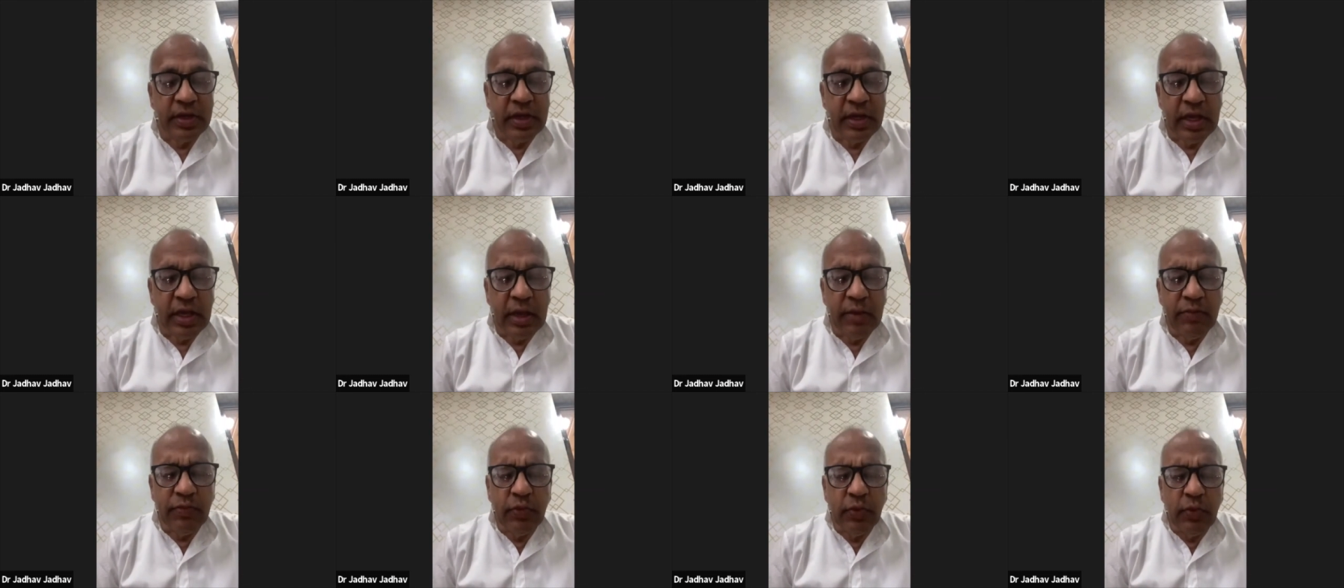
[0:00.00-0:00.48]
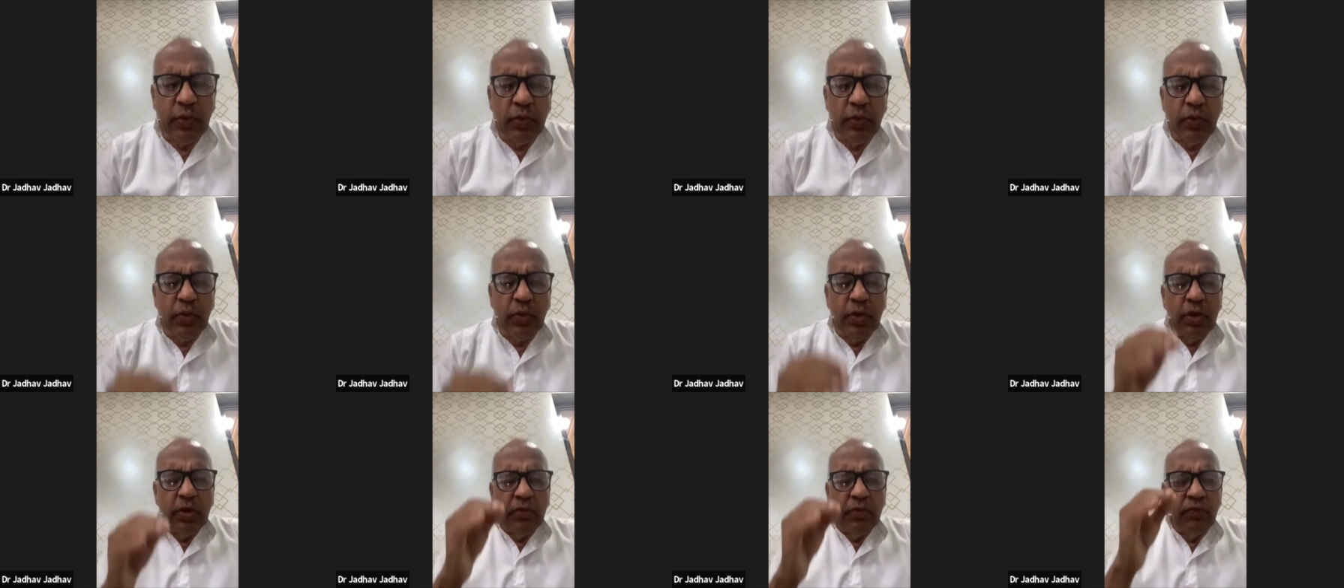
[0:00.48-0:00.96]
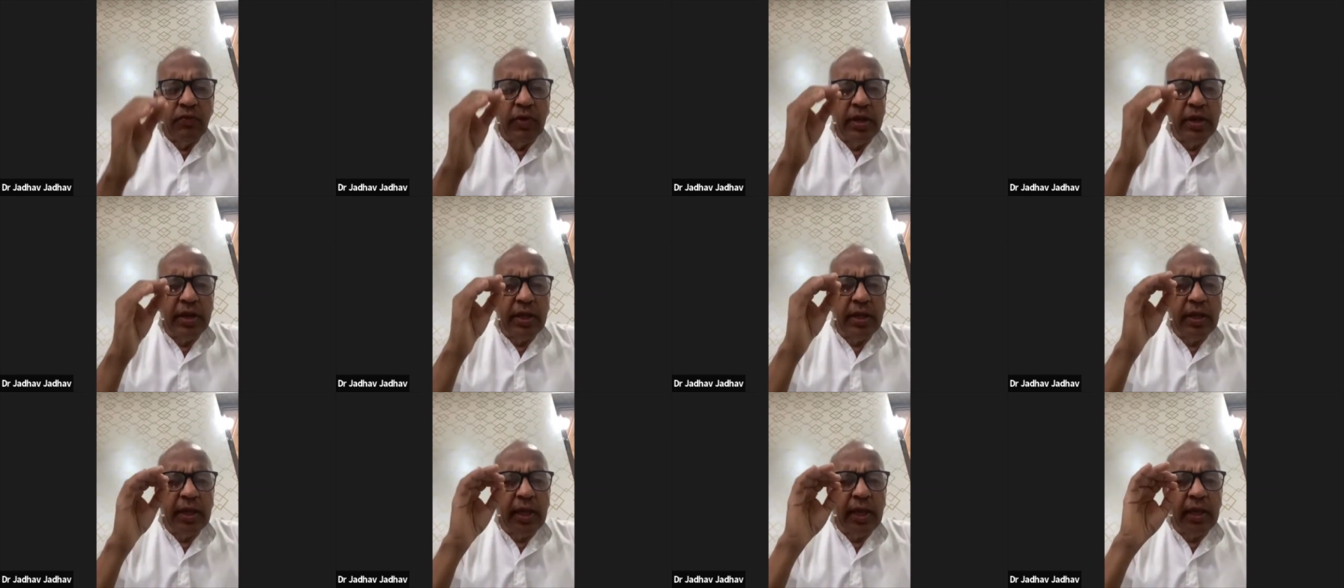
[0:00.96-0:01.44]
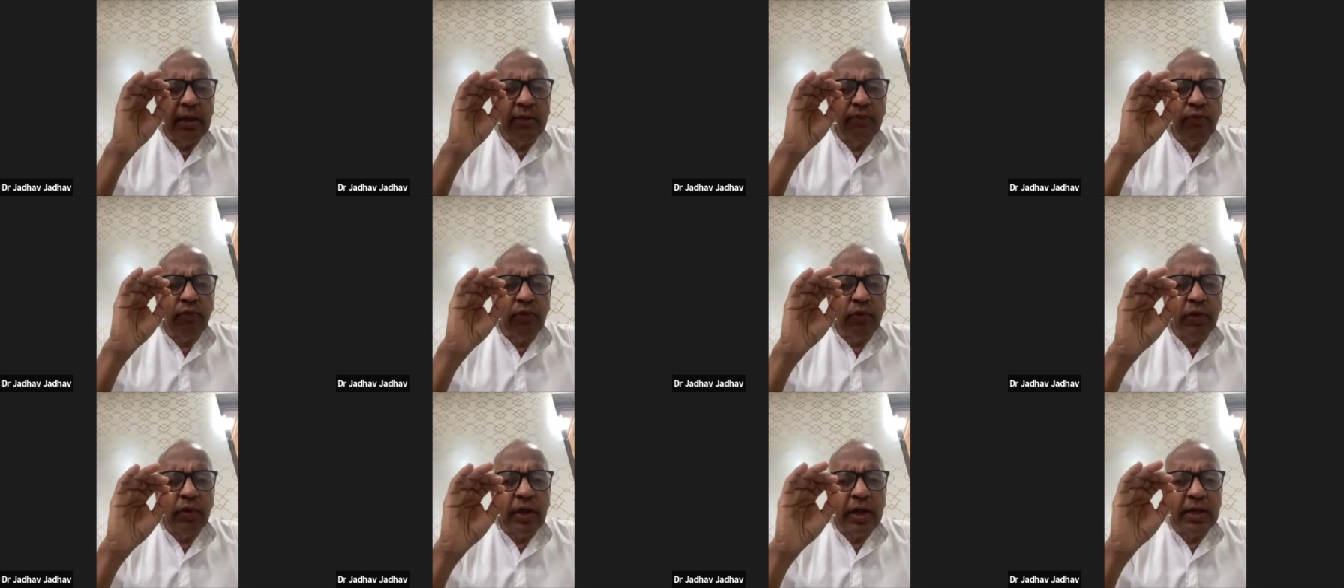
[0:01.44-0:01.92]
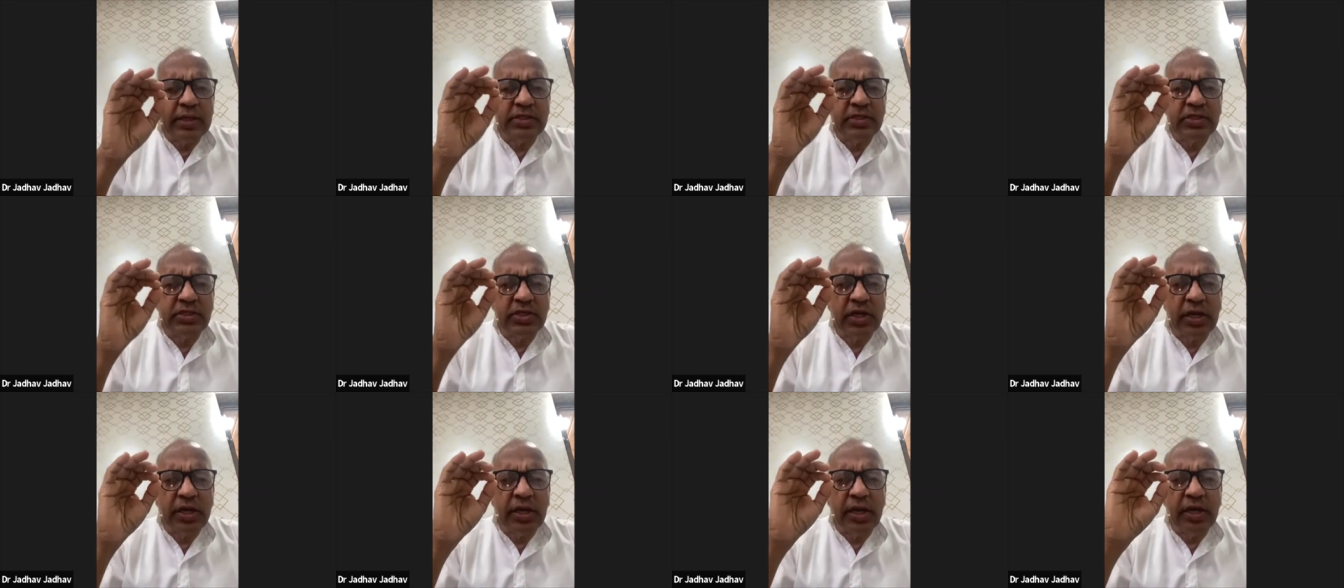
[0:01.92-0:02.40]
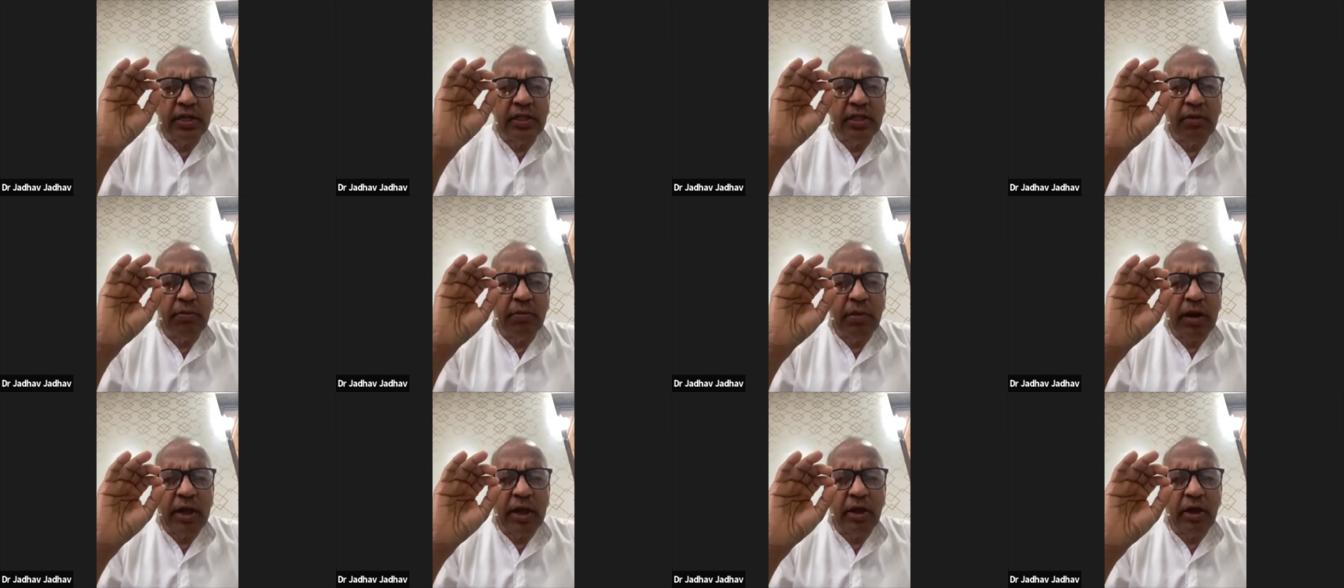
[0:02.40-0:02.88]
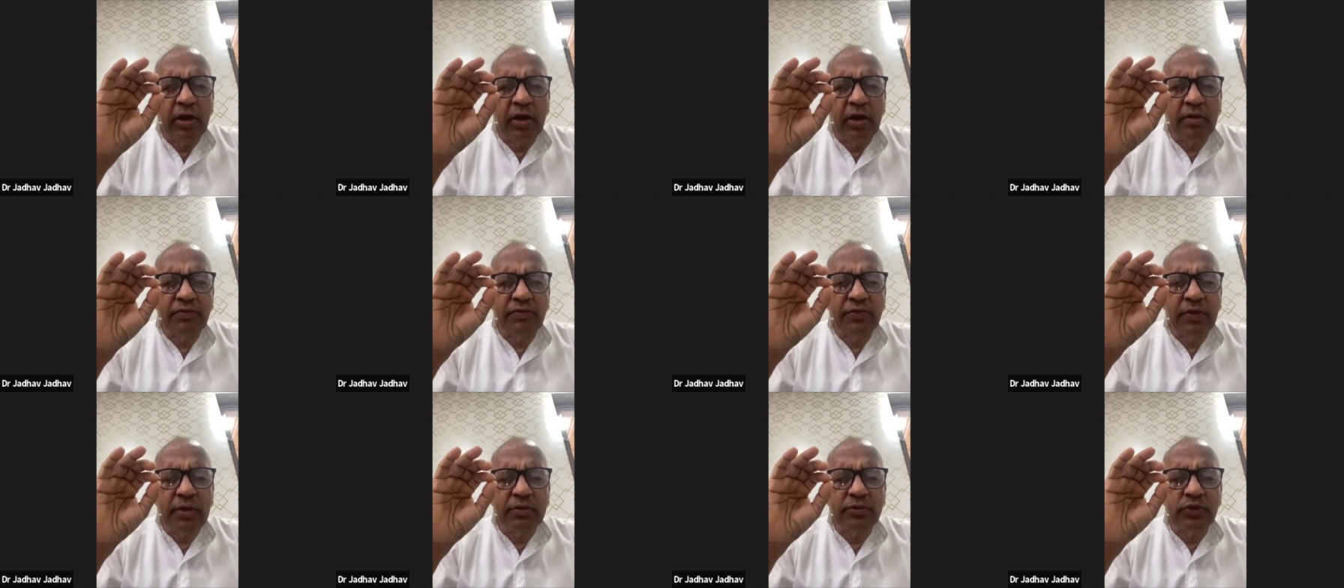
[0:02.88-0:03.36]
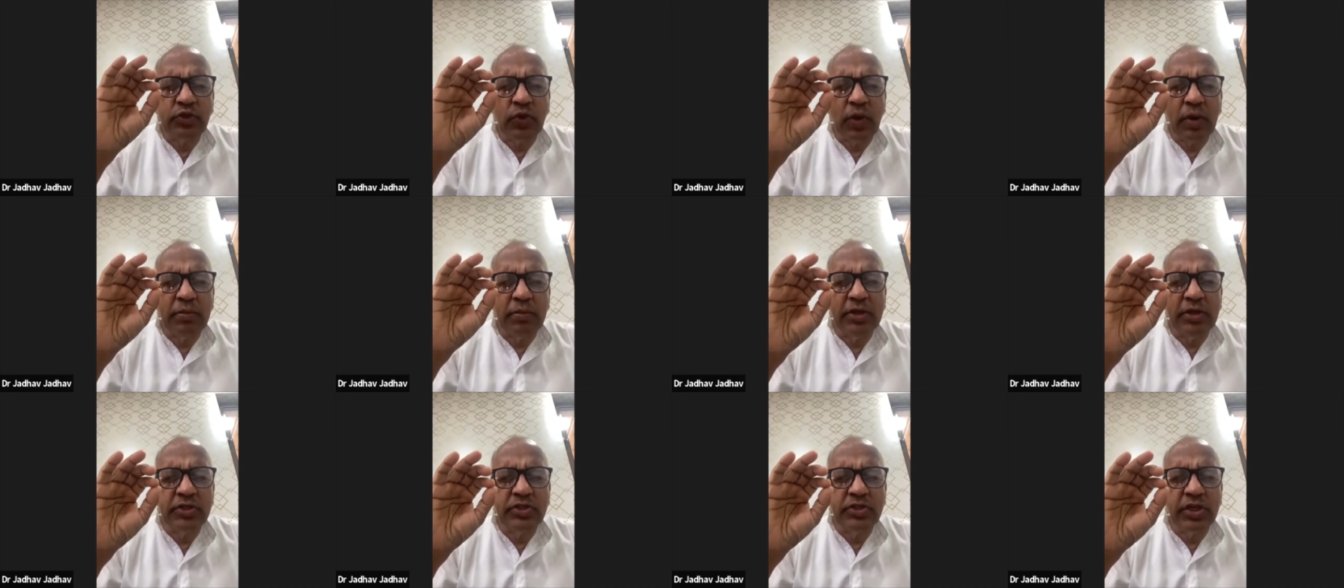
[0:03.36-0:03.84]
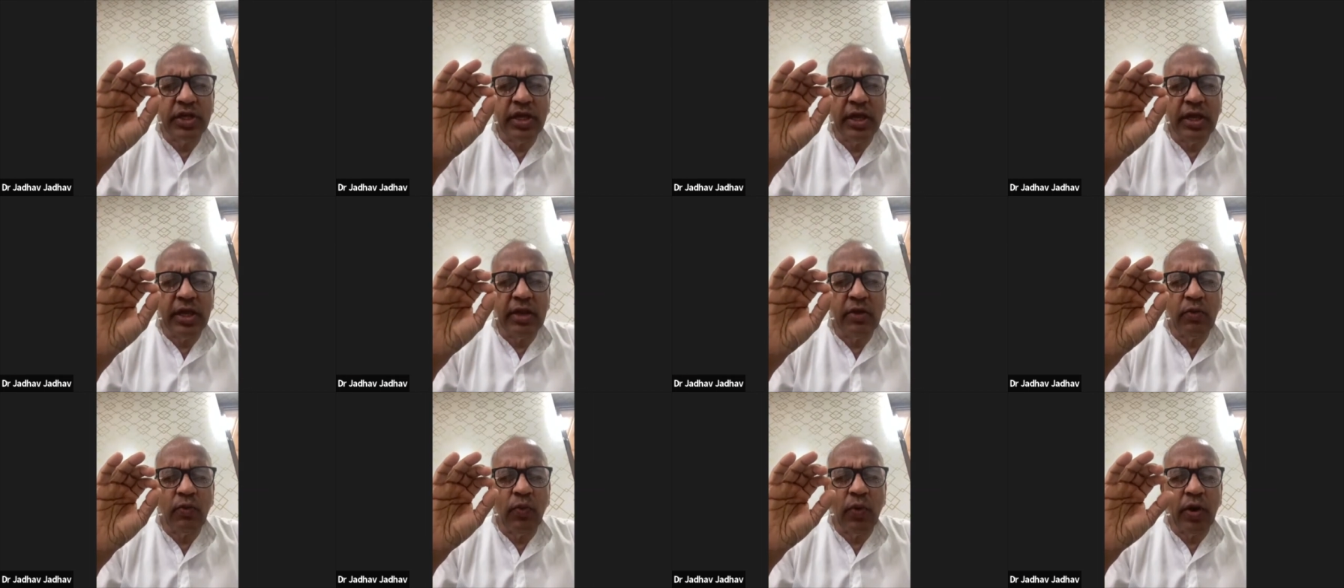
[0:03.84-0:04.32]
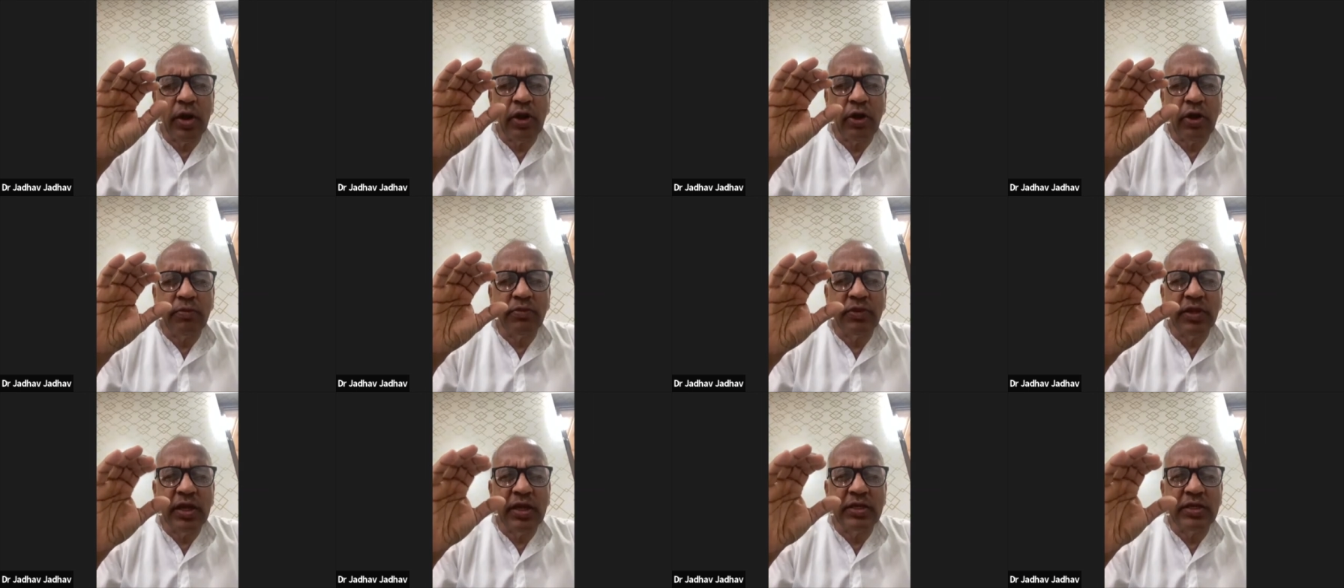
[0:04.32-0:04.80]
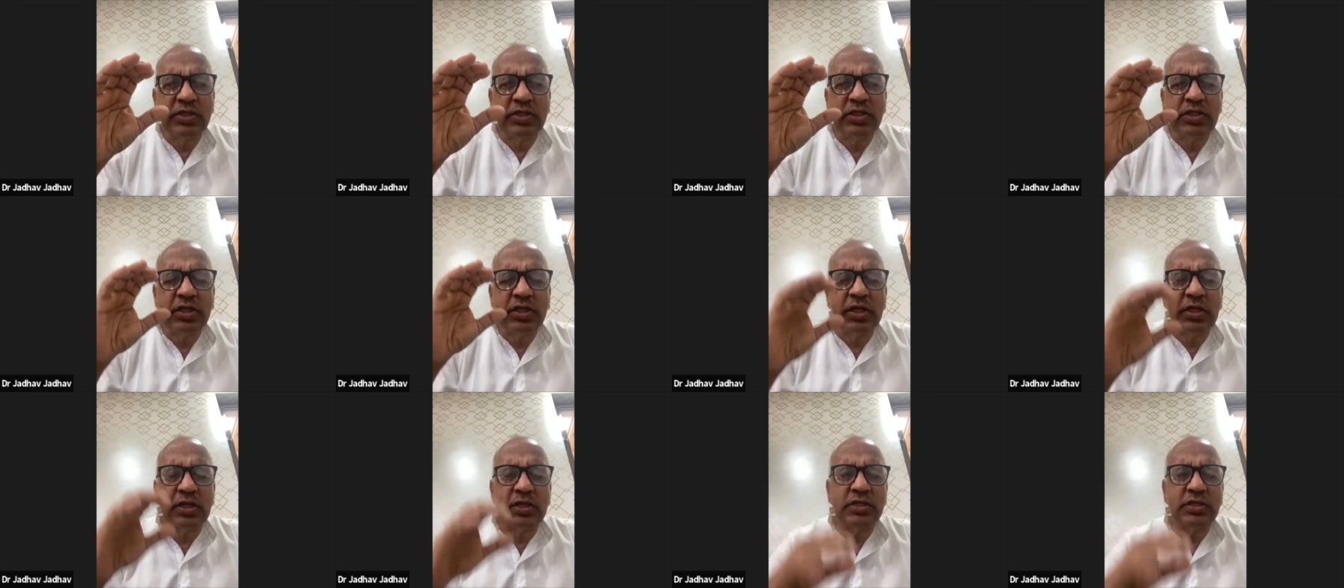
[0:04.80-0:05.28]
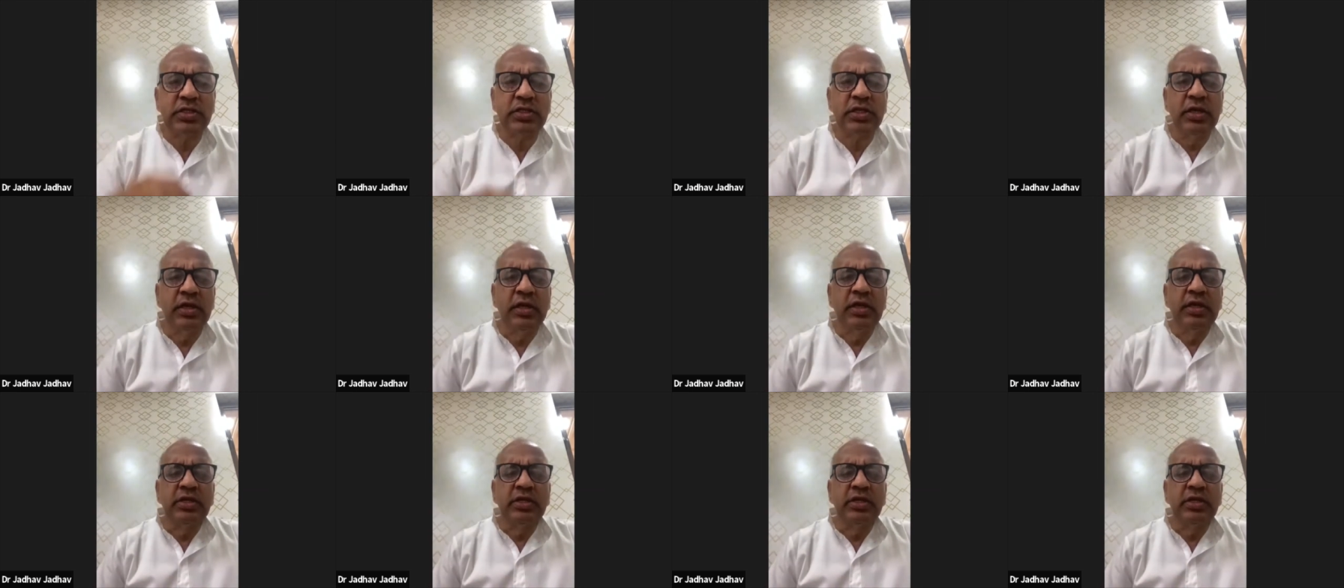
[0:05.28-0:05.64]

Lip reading: If you very carefully have studied the biography of Swamiji, in one of the instances,